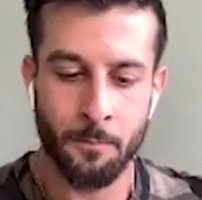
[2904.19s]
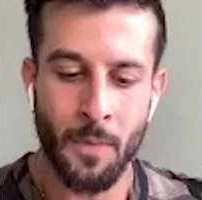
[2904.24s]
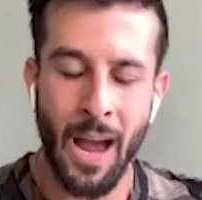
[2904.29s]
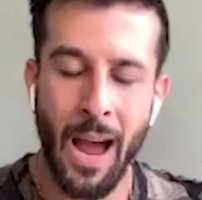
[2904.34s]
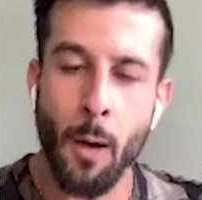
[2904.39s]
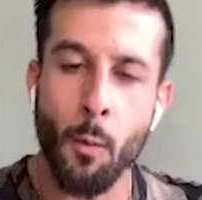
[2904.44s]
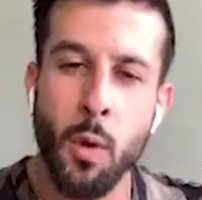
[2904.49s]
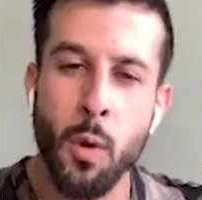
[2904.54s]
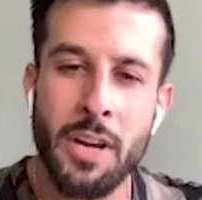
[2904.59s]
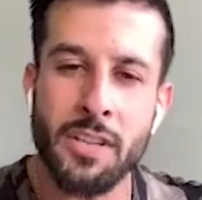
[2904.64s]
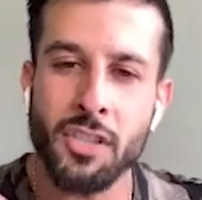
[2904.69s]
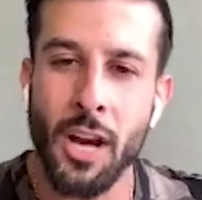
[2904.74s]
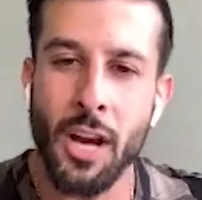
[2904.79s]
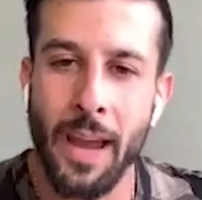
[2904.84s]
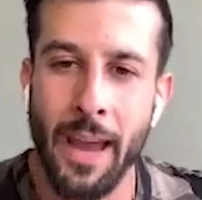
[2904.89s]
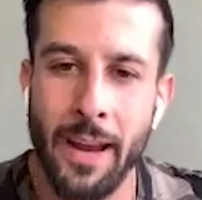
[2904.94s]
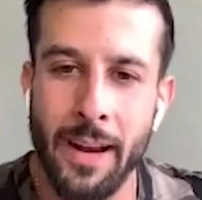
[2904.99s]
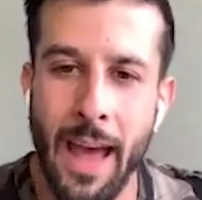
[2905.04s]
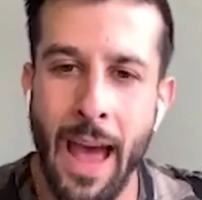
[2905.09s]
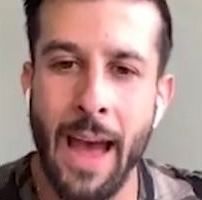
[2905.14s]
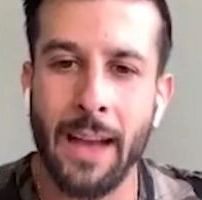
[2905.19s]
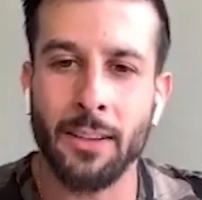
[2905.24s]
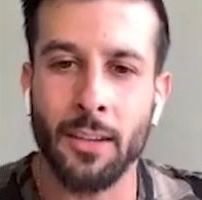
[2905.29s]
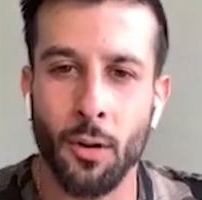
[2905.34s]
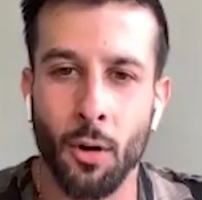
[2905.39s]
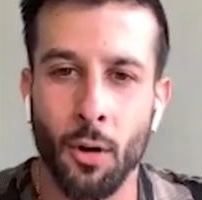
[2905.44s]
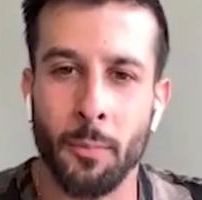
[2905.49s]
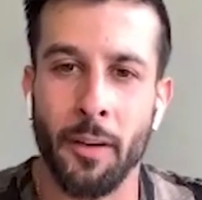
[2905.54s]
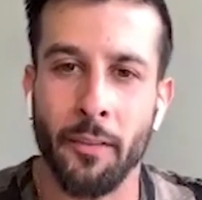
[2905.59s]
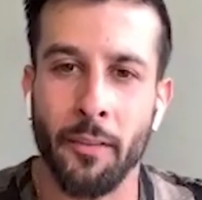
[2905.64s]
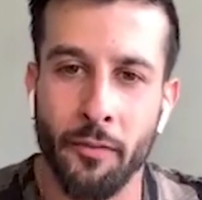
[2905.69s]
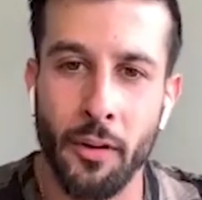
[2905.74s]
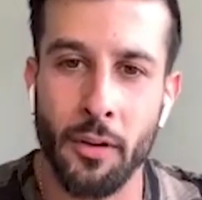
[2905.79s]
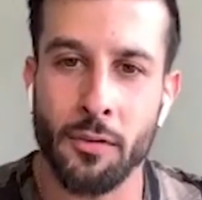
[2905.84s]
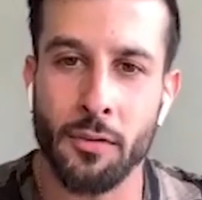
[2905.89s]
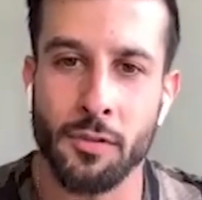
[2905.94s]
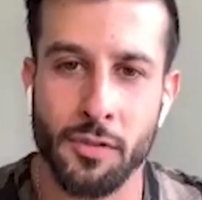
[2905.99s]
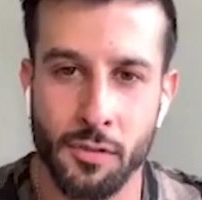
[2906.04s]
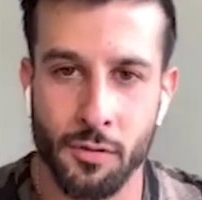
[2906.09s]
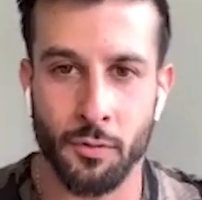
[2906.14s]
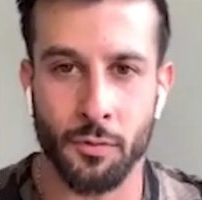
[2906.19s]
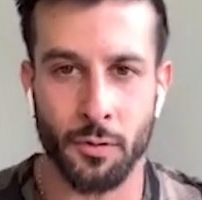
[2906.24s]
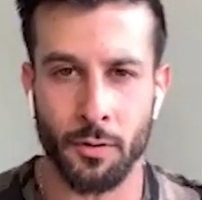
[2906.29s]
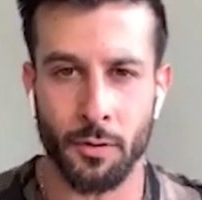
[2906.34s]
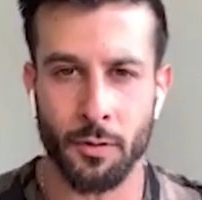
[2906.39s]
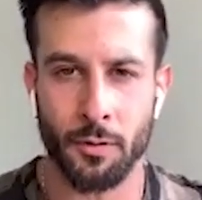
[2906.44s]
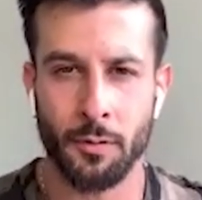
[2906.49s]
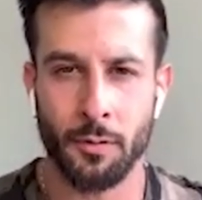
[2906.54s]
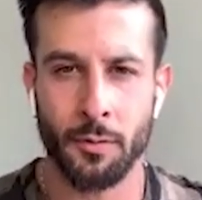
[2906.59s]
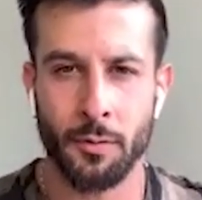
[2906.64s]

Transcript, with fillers: i wish i had acted on my fears sooner